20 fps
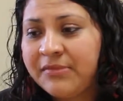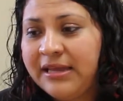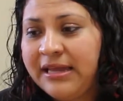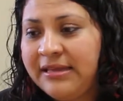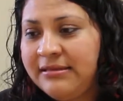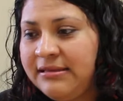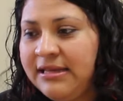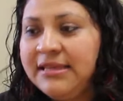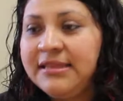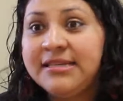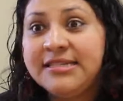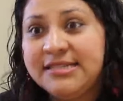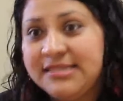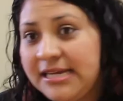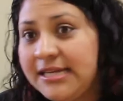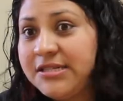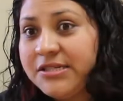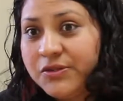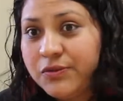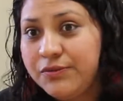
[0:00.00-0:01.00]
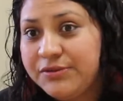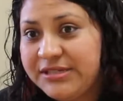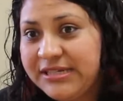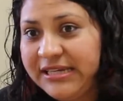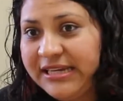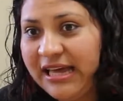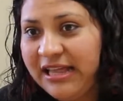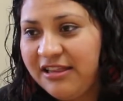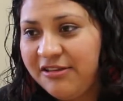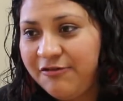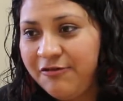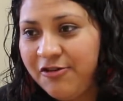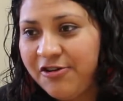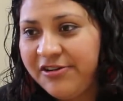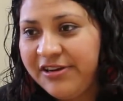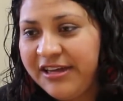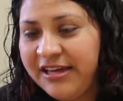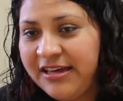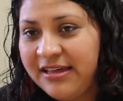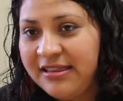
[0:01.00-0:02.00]
in the state schools in
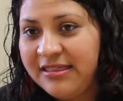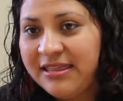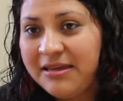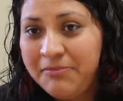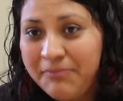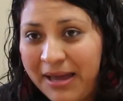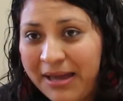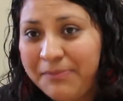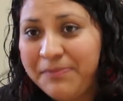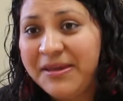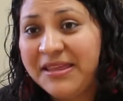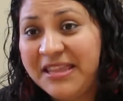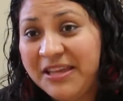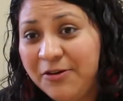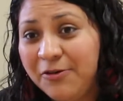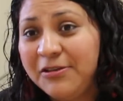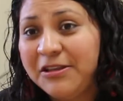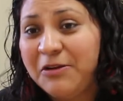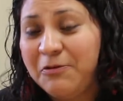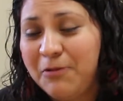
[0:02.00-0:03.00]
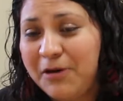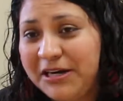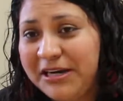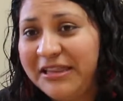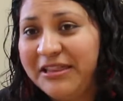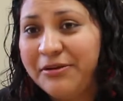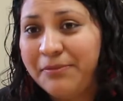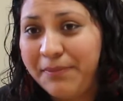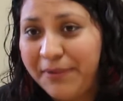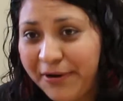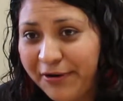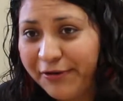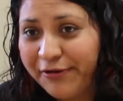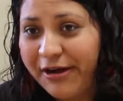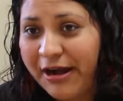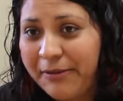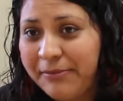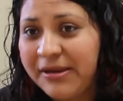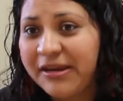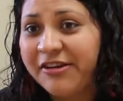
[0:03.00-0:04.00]
California. They might be the only one in their
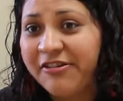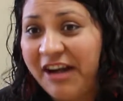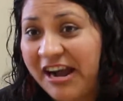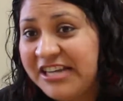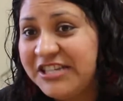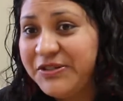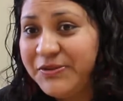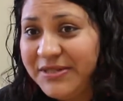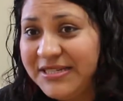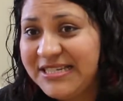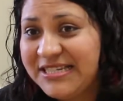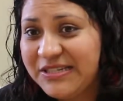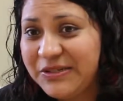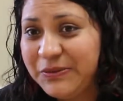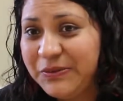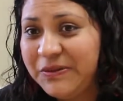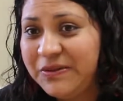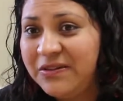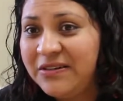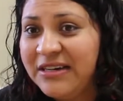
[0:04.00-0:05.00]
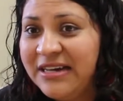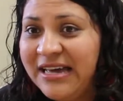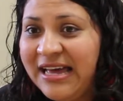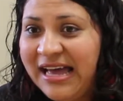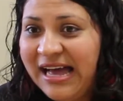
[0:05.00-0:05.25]
program in graduate school.